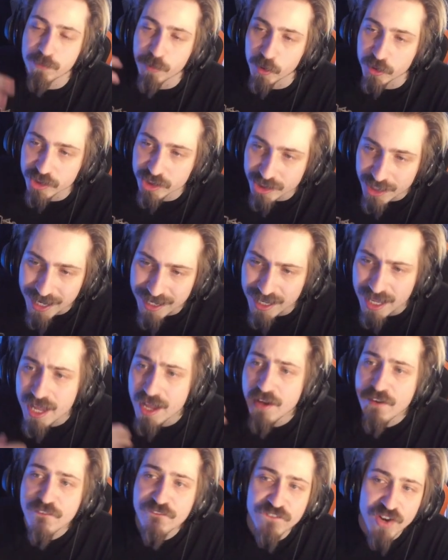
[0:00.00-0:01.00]
per stack.
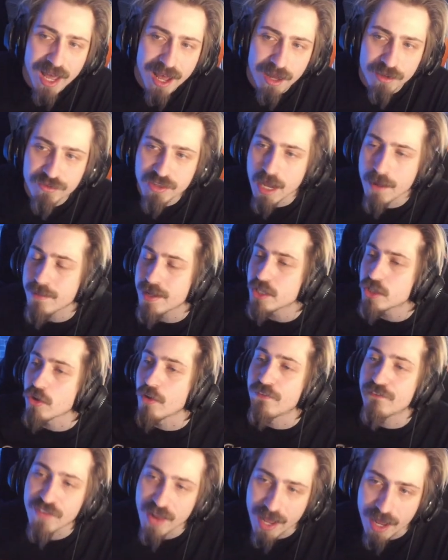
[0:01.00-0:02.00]
Flat out damage
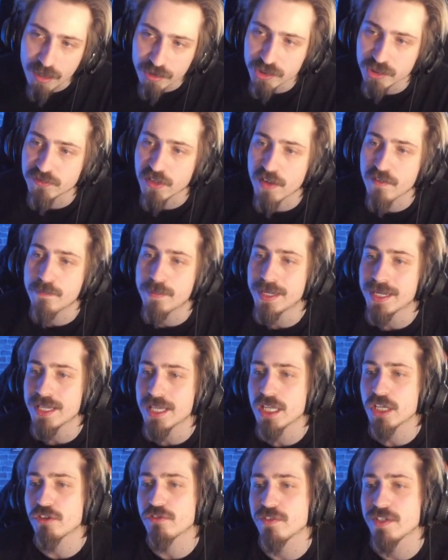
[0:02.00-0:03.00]
or flat out
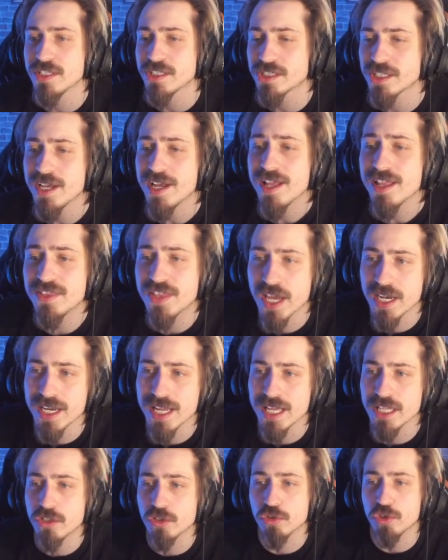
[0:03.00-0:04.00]
survivability increase. Then
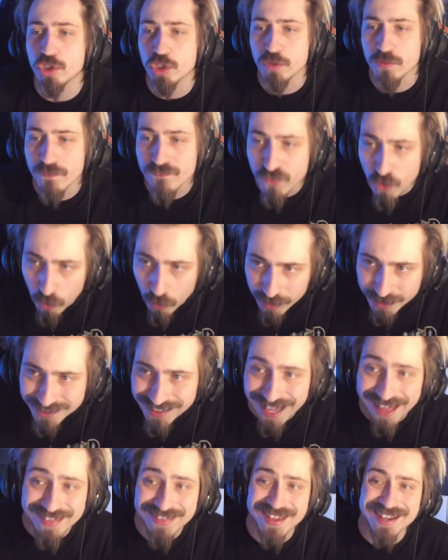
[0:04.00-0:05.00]
into Soothing Voice,
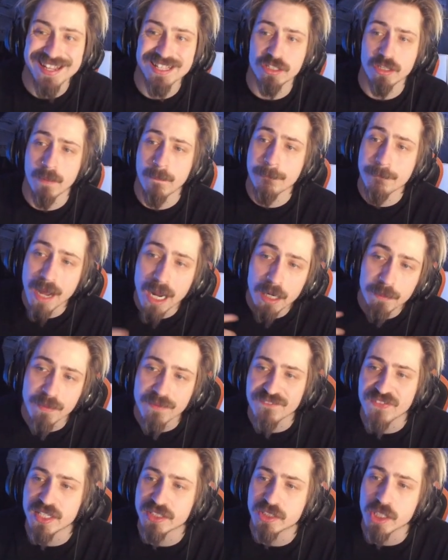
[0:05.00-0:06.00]
and then into Magma
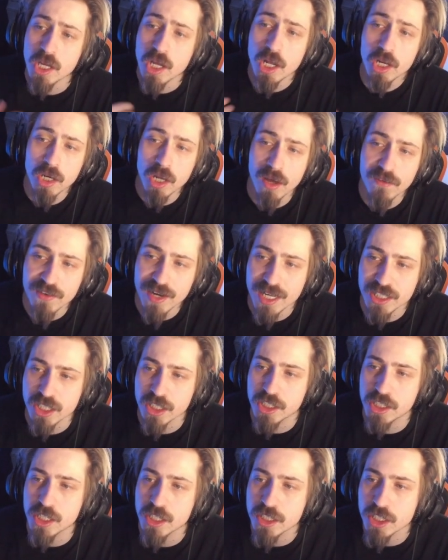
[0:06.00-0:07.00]
Fist. Lava Lash
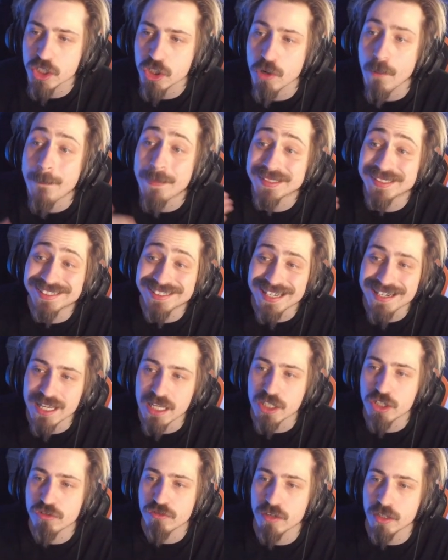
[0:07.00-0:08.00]
has an additional
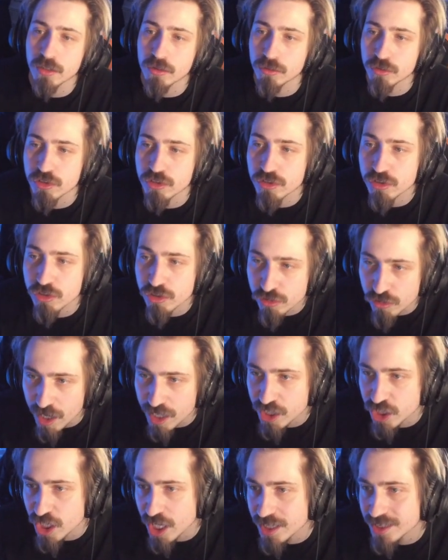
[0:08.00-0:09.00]
percentage critical
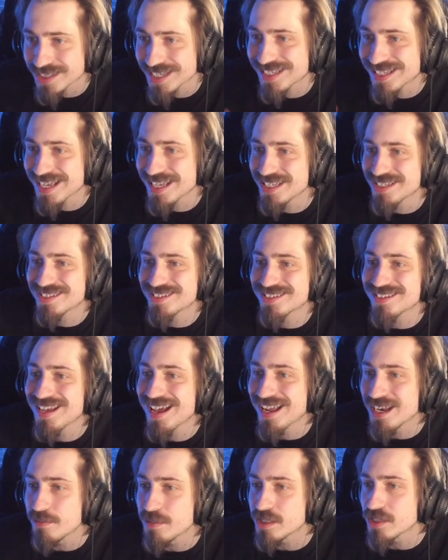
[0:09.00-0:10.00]
strike chance against
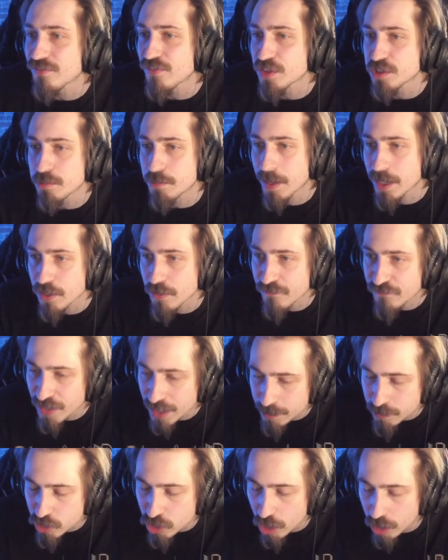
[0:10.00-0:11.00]
enemies affected by your
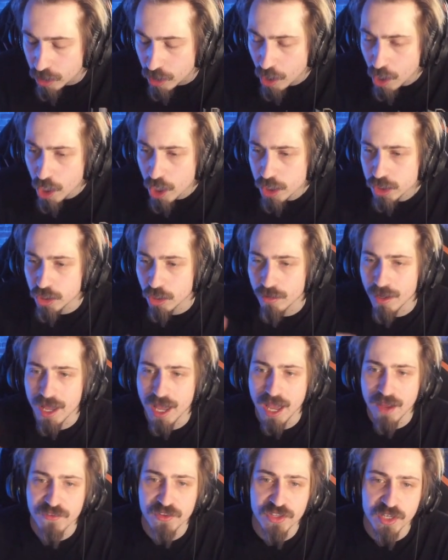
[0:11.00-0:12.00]
Flame Shock. So
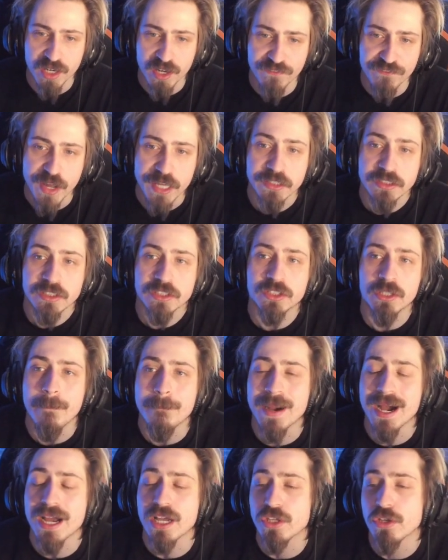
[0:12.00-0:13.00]
everything affected
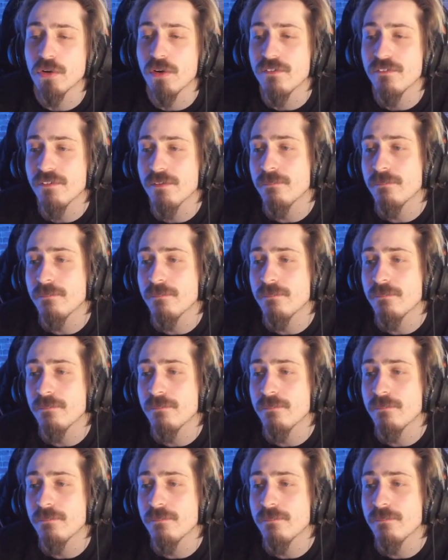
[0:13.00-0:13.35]
by your